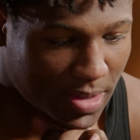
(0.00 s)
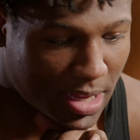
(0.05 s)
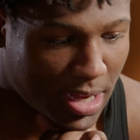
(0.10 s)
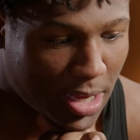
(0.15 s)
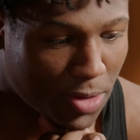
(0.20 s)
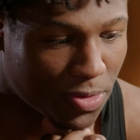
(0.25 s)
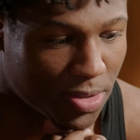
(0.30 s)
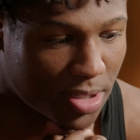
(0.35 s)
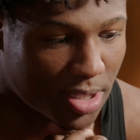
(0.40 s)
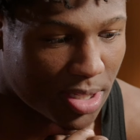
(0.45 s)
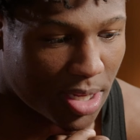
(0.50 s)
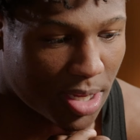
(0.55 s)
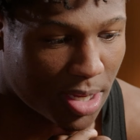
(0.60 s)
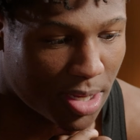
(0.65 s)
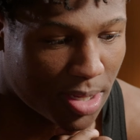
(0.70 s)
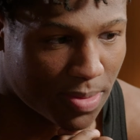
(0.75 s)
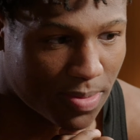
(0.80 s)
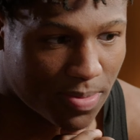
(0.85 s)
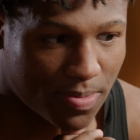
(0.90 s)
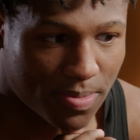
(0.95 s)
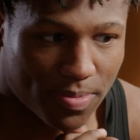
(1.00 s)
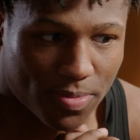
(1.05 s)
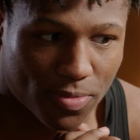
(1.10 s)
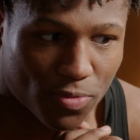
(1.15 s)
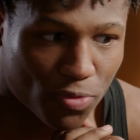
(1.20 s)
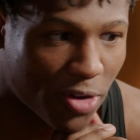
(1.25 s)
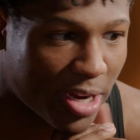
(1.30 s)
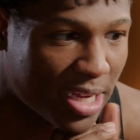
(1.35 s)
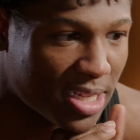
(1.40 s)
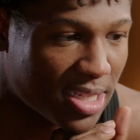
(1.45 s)
I was uh,
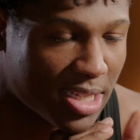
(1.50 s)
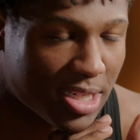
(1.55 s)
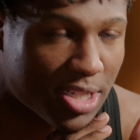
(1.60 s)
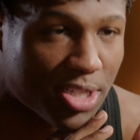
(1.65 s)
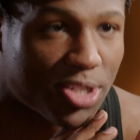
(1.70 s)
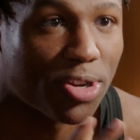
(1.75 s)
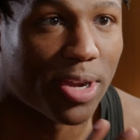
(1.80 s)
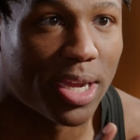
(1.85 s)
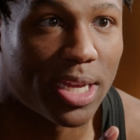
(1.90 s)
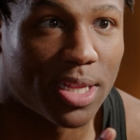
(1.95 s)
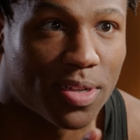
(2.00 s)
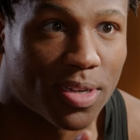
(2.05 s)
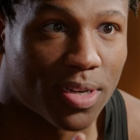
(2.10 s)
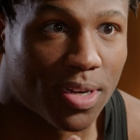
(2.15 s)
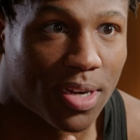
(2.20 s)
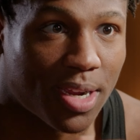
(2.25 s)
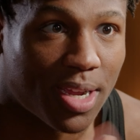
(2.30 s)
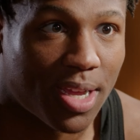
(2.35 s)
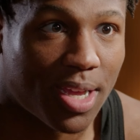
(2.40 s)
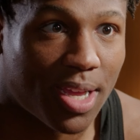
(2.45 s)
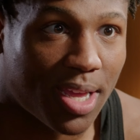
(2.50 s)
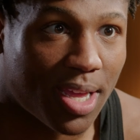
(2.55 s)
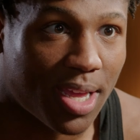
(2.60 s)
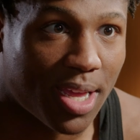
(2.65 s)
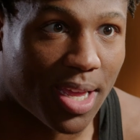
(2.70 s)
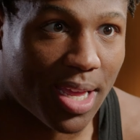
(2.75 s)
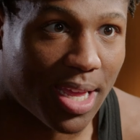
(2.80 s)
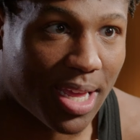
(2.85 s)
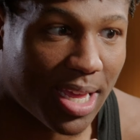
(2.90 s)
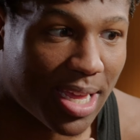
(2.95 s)
raised in a trailer,
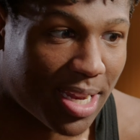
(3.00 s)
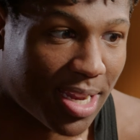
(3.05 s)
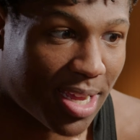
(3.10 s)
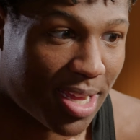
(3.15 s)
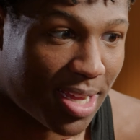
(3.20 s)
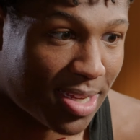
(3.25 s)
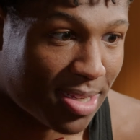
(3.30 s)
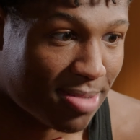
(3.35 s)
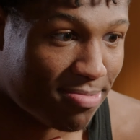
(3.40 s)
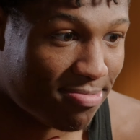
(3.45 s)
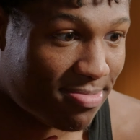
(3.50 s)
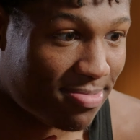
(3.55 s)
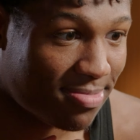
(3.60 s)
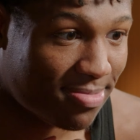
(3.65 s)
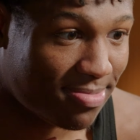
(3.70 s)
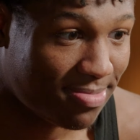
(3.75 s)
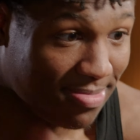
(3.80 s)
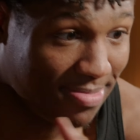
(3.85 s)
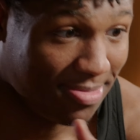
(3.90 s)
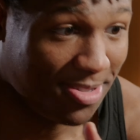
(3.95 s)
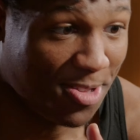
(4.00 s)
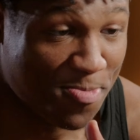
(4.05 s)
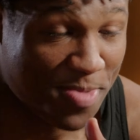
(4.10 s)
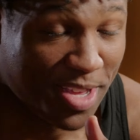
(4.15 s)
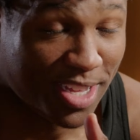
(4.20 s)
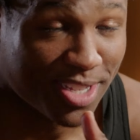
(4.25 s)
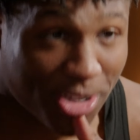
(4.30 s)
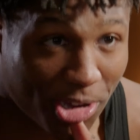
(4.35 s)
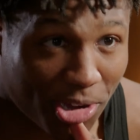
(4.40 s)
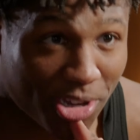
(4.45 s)
and uh,
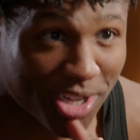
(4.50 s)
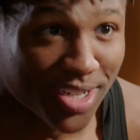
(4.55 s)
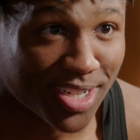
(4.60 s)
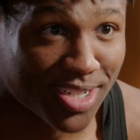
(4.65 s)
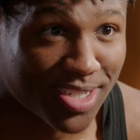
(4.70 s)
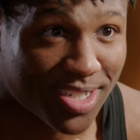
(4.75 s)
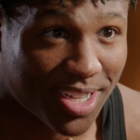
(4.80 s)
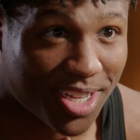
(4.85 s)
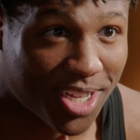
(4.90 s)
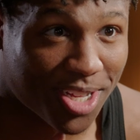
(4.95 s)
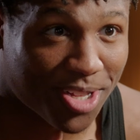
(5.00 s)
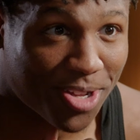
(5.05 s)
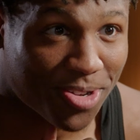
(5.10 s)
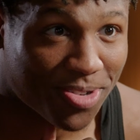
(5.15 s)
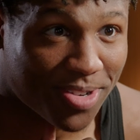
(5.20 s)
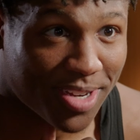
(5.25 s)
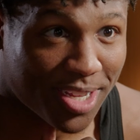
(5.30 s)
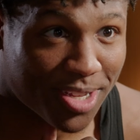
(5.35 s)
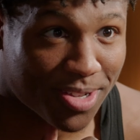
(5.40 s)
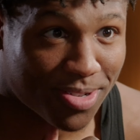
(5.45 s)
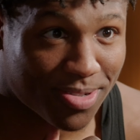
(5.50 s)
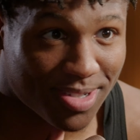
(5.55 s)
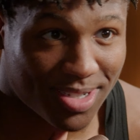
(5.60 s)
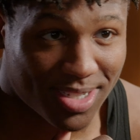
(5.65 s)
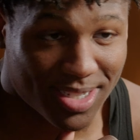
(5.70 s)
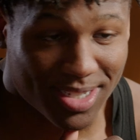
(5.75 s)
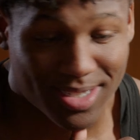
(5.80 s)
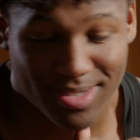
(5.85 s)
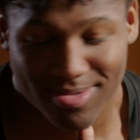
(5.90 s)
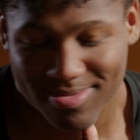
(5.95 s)
me talking to Shaquille O'Neal
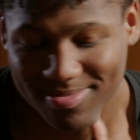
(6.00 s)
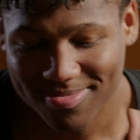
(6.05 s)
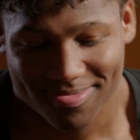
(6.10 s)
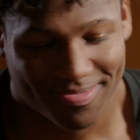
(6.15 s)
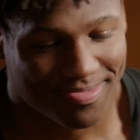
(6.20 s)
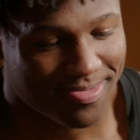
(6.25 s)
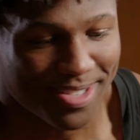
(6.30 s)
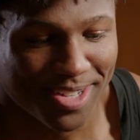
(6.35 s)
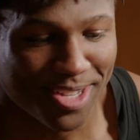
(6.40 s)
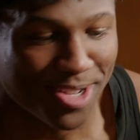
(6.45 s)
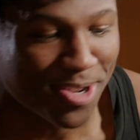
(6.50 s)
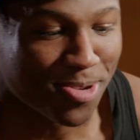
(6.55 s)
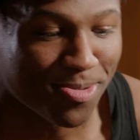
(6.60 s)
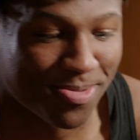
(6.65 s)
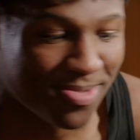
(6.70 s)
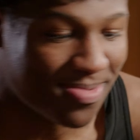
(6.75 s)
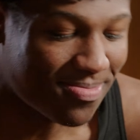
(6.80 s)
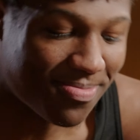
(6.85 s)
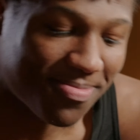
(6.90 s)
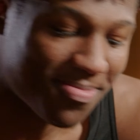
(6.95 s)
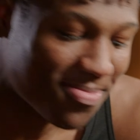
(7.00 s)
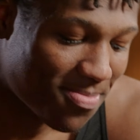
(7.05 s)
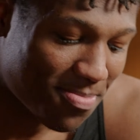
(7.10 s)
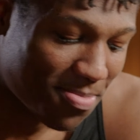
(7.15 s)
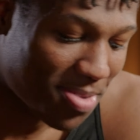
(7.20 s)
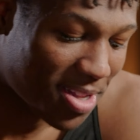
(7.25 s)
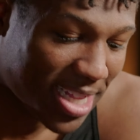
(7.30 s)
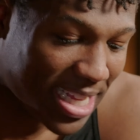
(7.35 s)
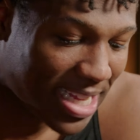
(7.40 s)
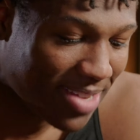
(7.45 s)
is just you know
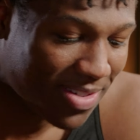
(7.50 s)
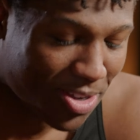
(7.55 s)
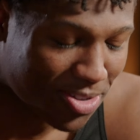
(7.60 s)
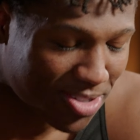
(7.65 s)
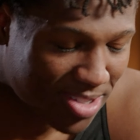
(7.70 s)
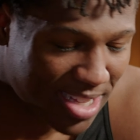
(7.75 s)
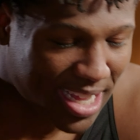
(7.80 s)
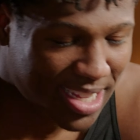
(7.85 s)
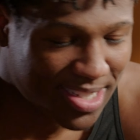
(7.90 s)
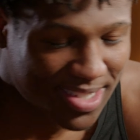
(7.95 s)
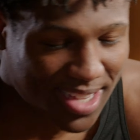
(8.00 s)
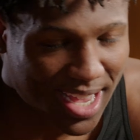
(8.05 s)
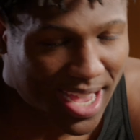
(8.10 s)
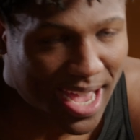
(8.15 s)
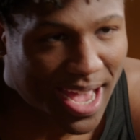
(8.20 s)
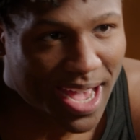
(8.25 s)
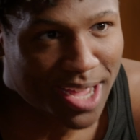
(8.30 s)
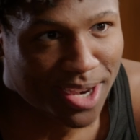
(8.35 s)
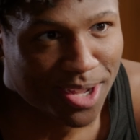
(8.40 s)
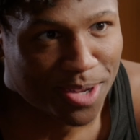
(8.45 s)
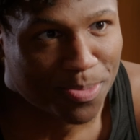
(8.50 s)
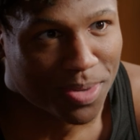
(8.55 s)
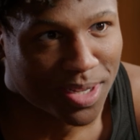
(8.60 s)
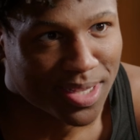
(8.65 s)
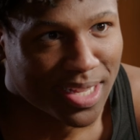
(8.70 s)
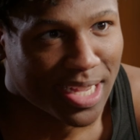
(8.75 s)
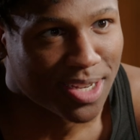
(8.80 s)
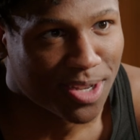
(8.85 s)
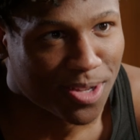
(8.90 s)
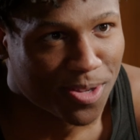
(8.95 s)
believe those things can add up,
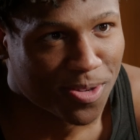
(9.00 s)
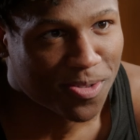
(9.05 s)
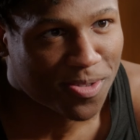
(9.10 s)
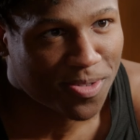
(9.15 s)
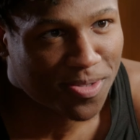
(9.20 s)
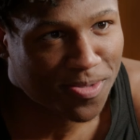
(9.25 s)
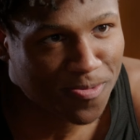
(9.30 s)
but they do.